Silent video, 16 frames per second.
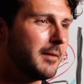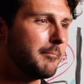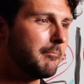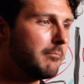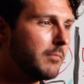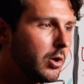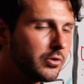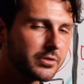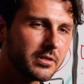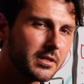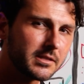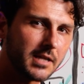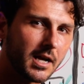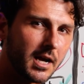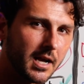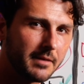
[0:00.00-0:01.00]
Most of the
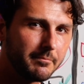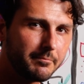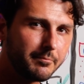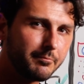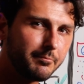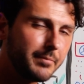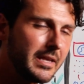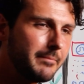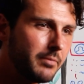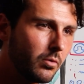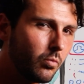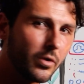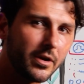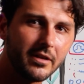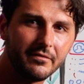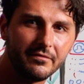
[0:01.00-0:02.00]
time, people
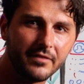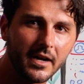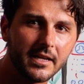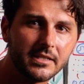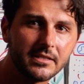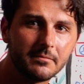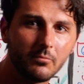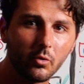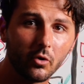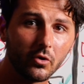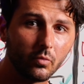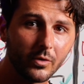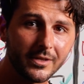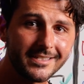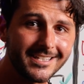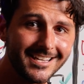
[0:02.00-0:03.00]
want advice more on
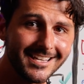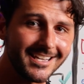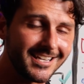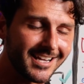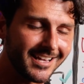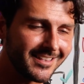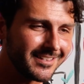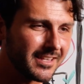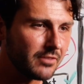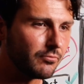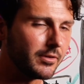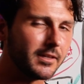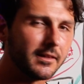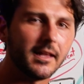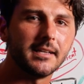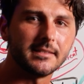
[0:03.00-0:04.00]
what to eat. I think they
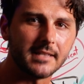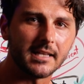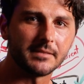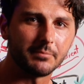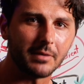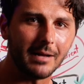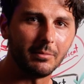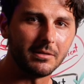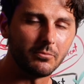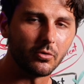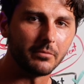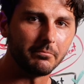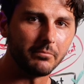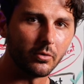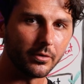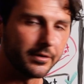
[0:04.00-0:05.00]
realize that's probably more
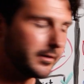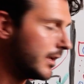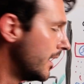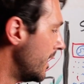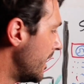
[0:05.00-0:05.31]
important.